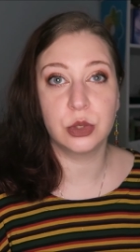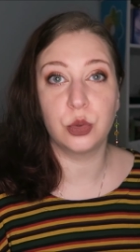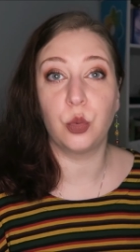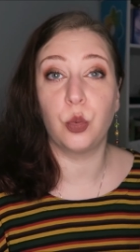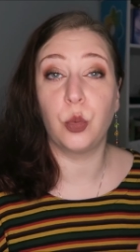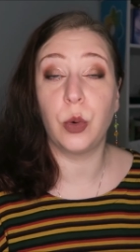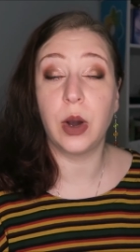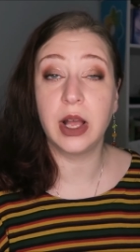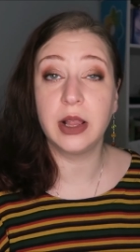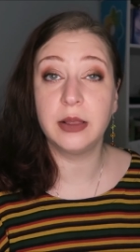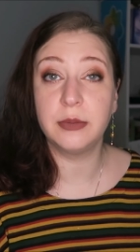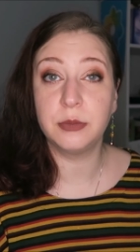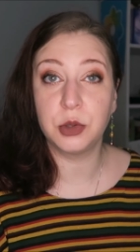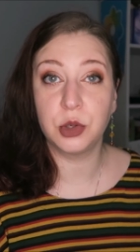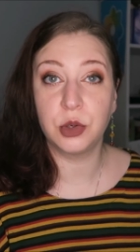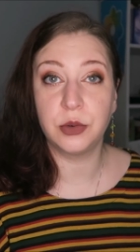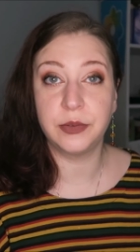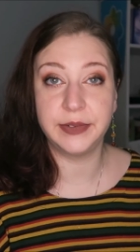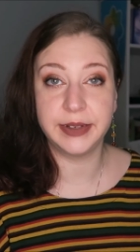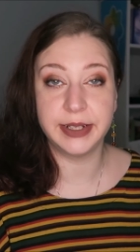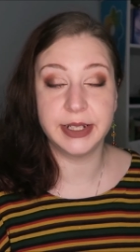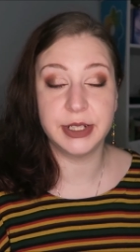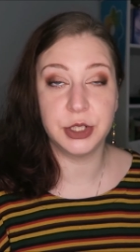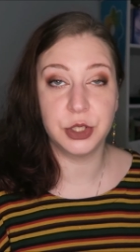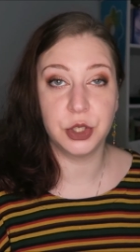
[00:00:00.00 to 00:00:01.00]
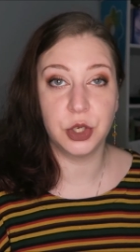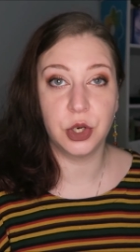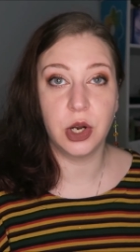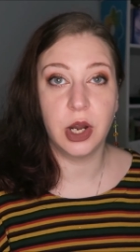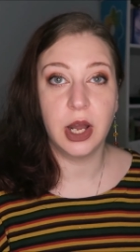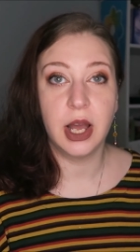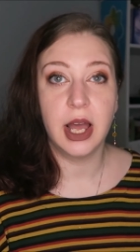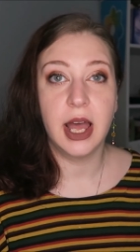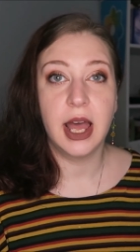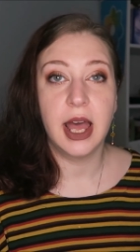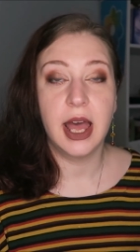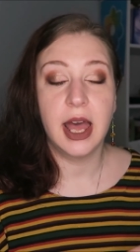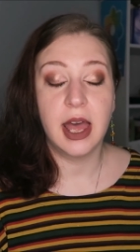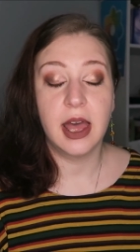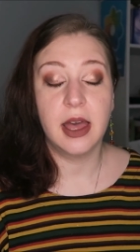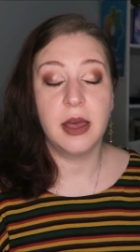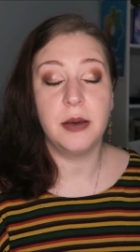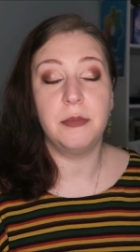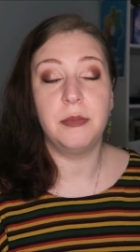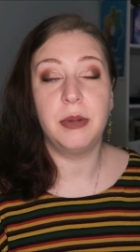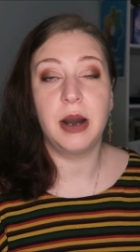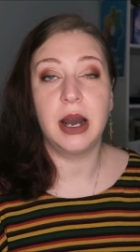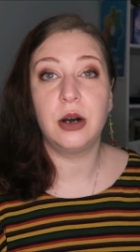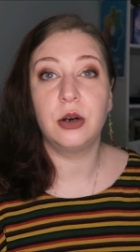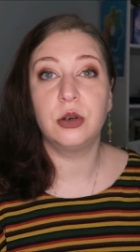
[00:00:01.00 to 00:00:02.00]
one more video
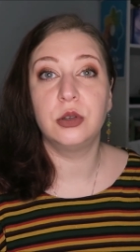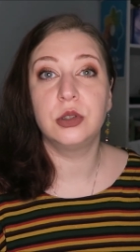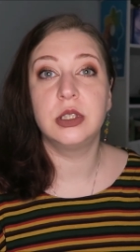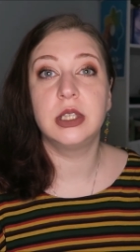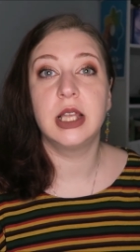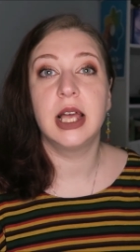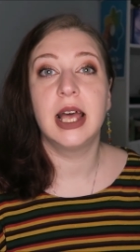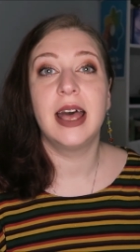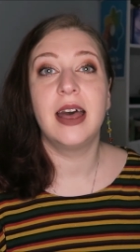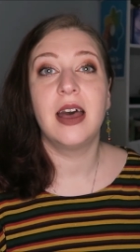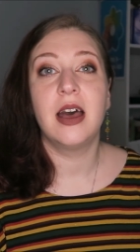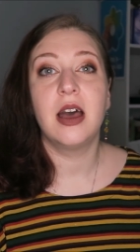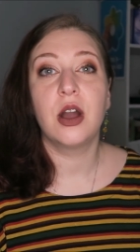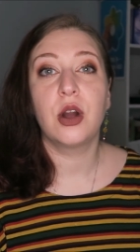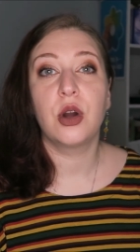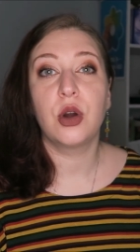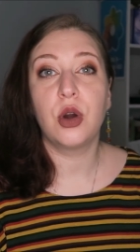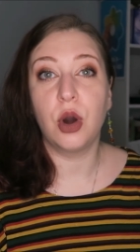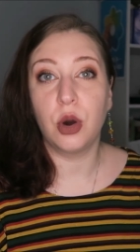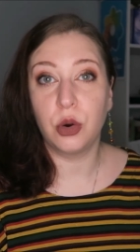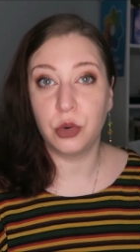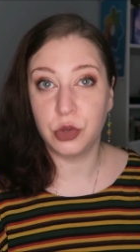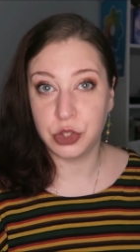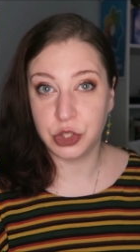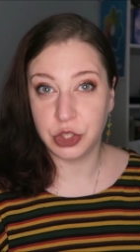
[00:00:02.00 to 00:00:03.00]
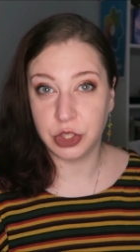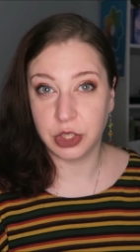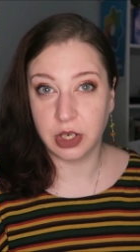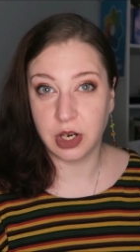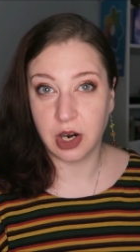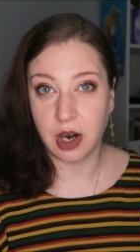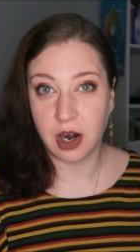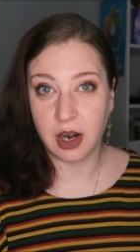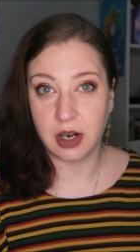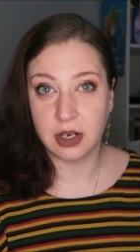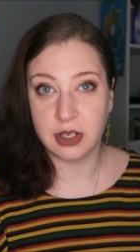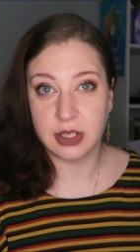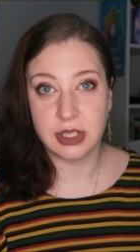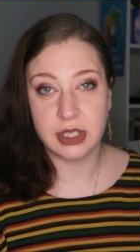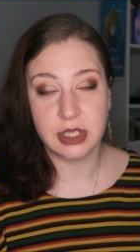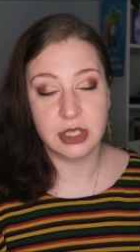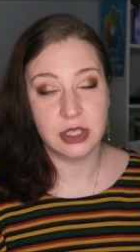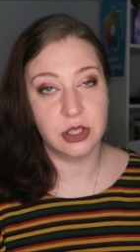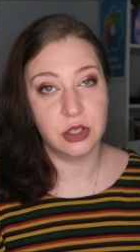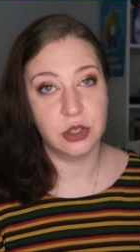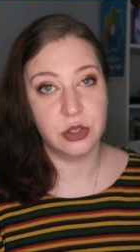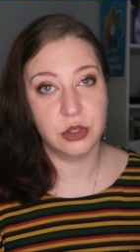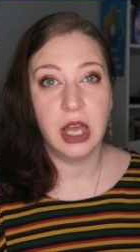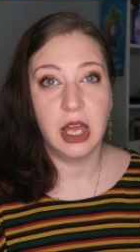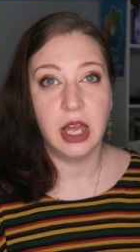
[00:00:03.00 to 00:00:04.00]
about coaching cards.
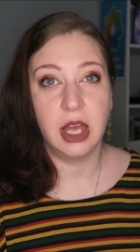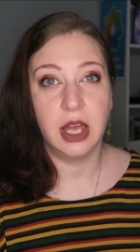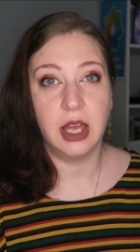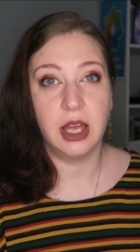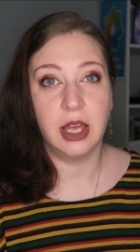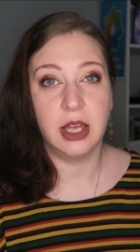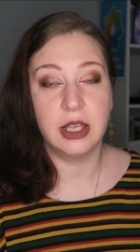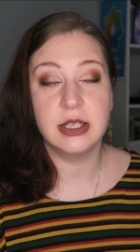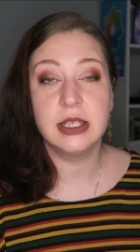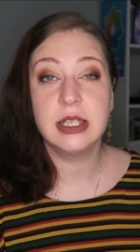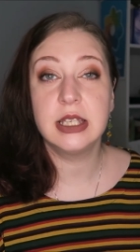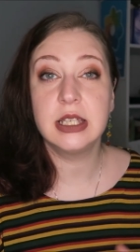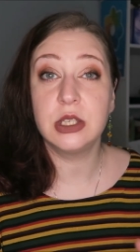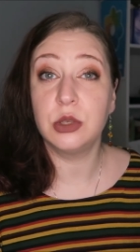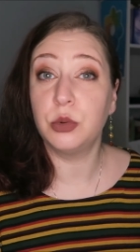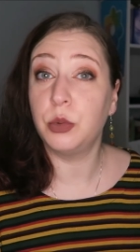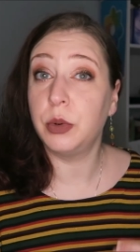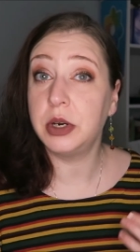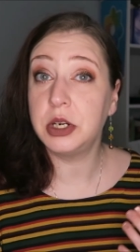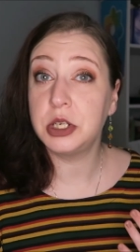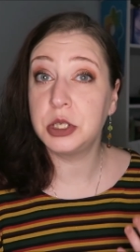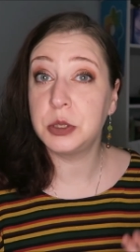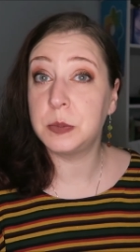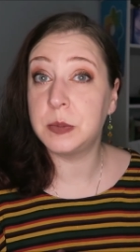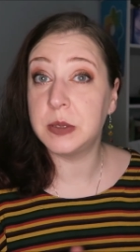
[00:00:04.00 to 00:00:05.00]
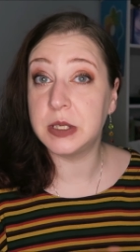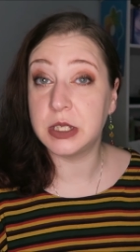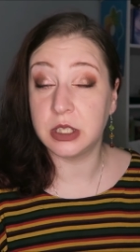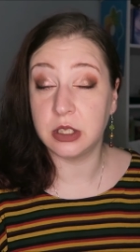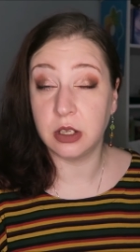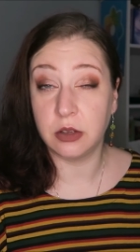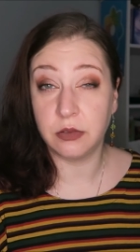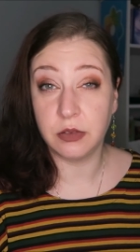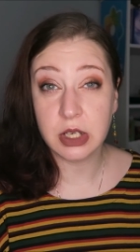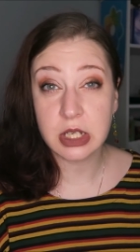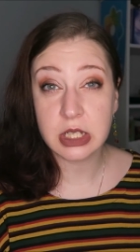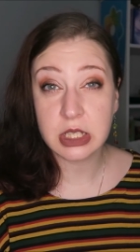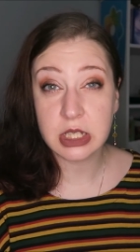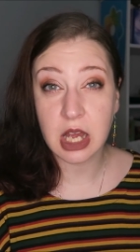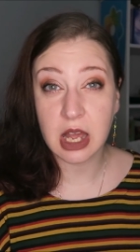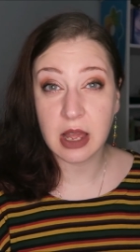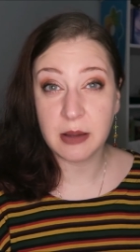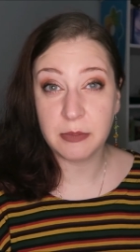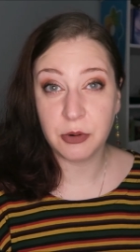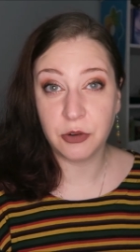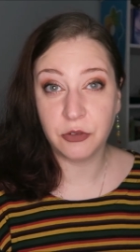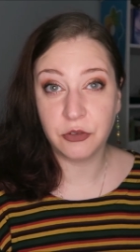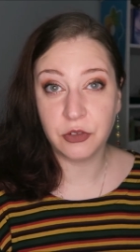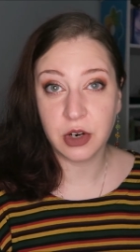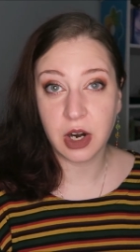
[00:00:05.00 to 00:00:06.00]
This is a very specific
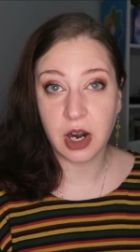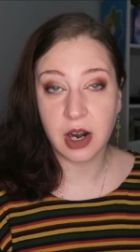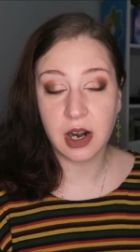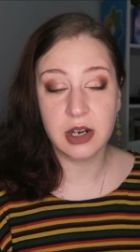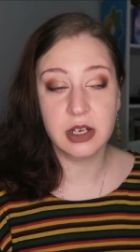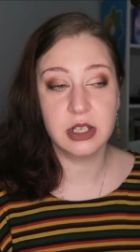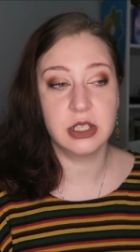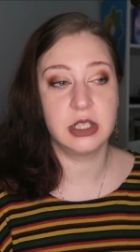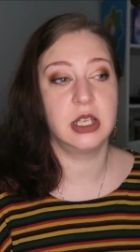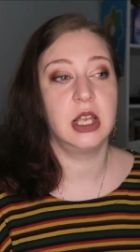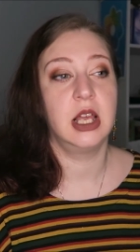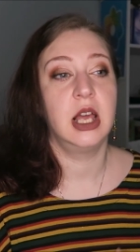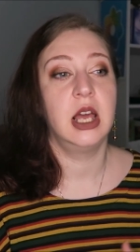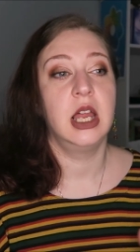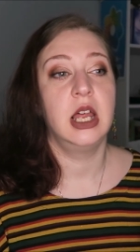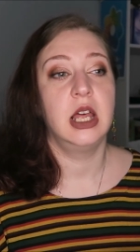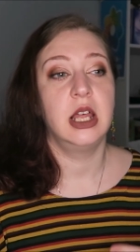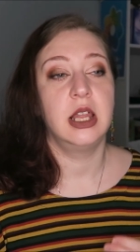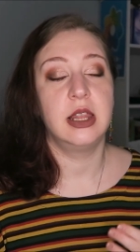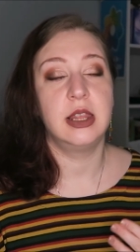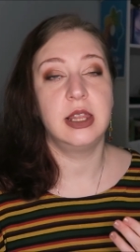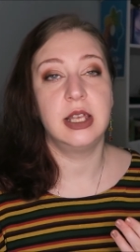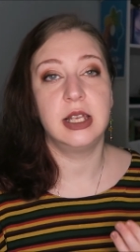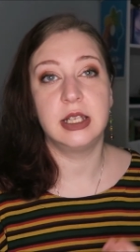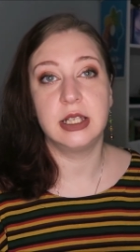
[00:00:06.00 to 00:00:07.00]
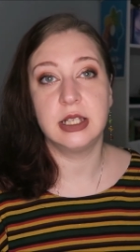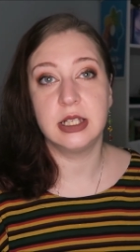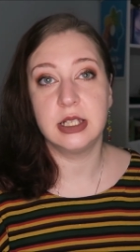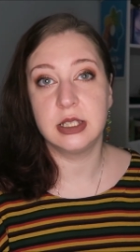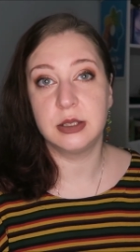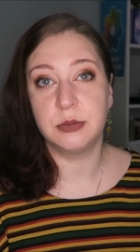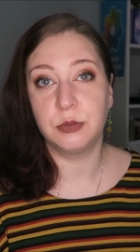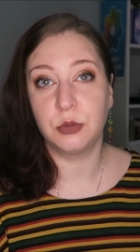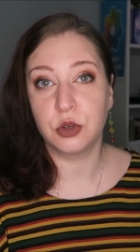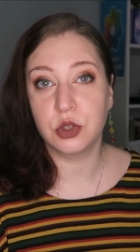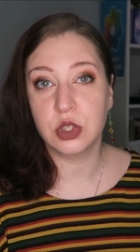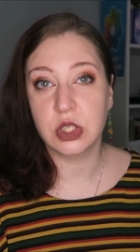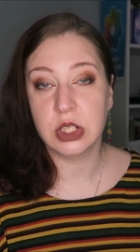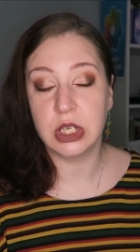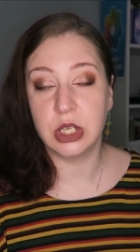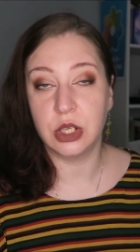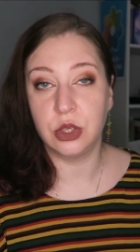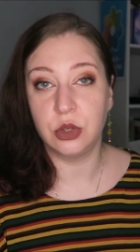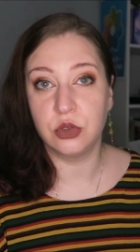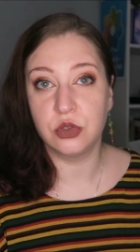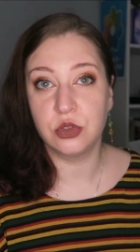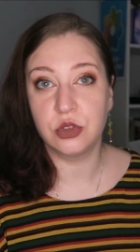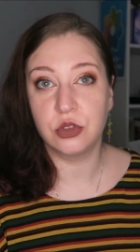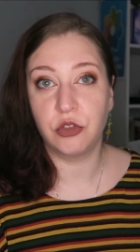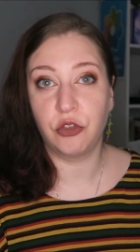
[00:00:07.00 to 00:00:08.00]
type of cards that is mostly
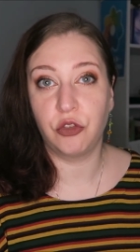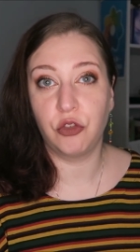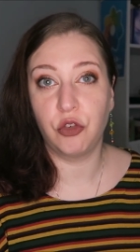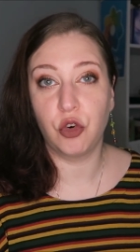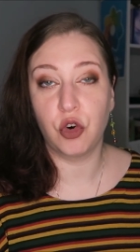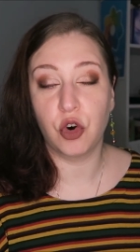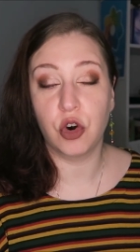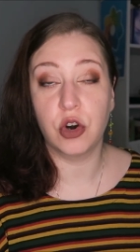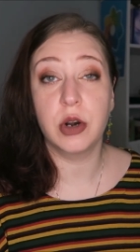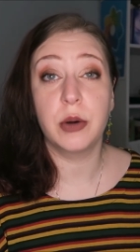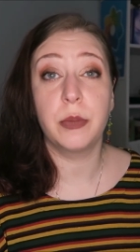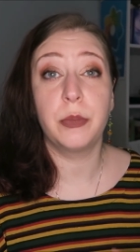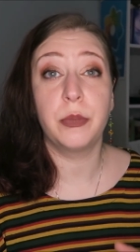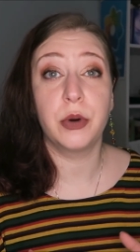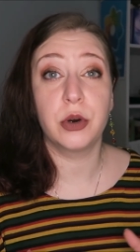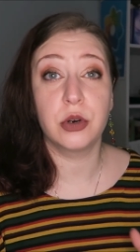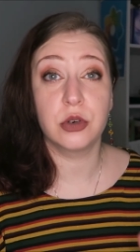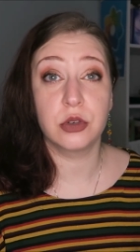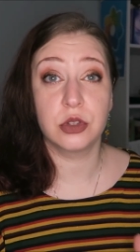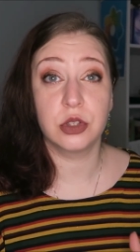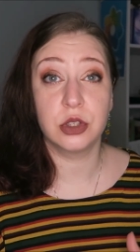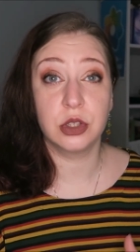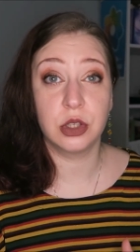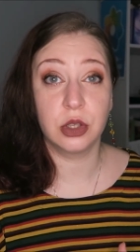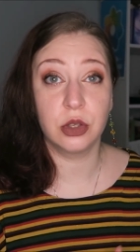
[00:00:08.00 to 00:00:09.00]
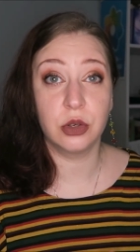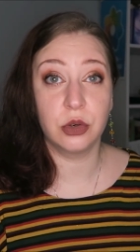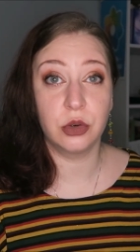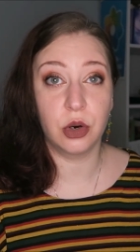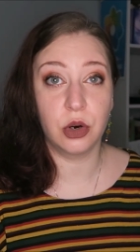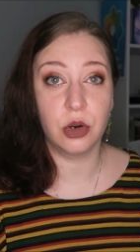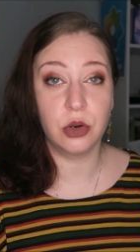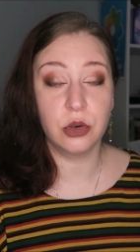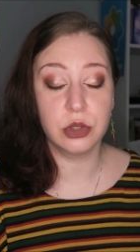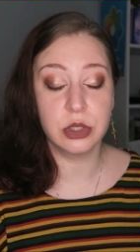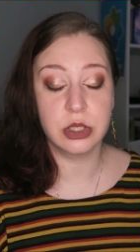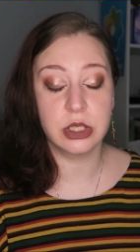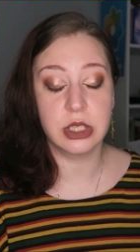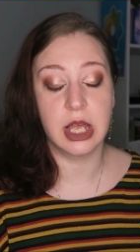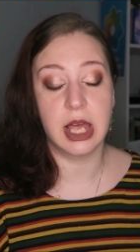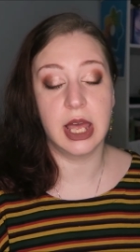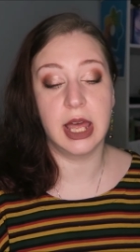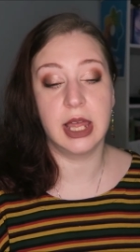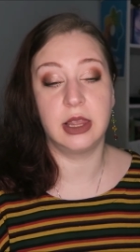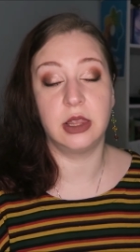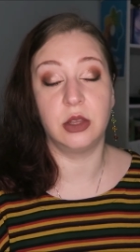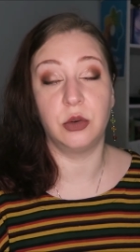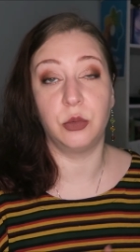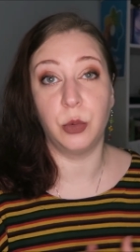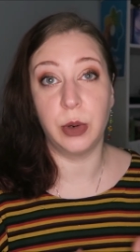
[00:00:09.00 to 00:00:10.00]
used for personal growth
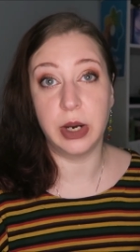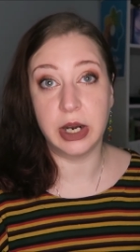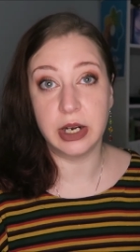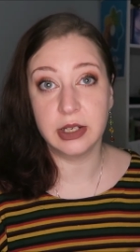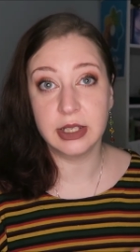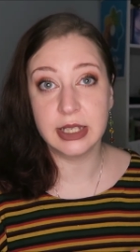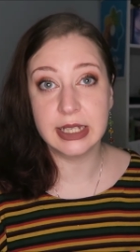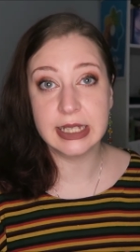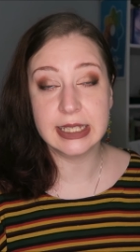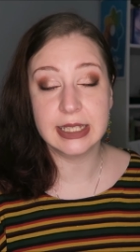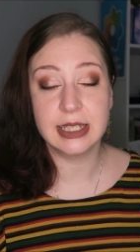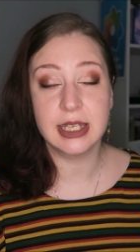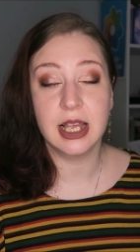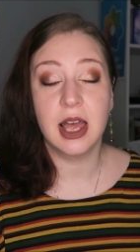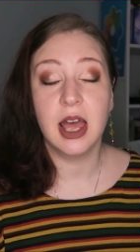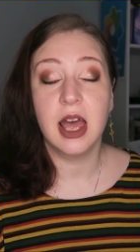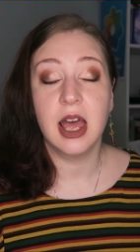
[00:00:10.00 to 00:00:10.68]
and awareness,